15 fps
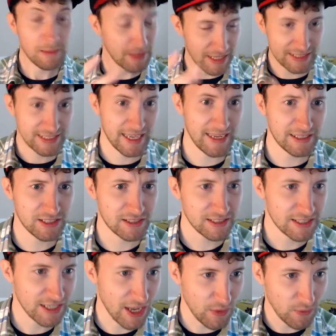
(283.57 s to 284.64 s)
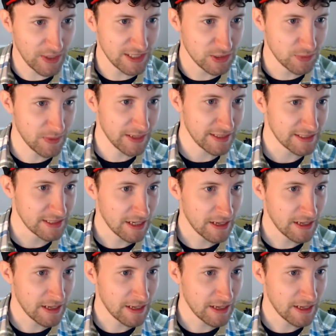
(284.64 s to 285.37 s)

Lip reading: But let's get into this. Okay, Wheeze.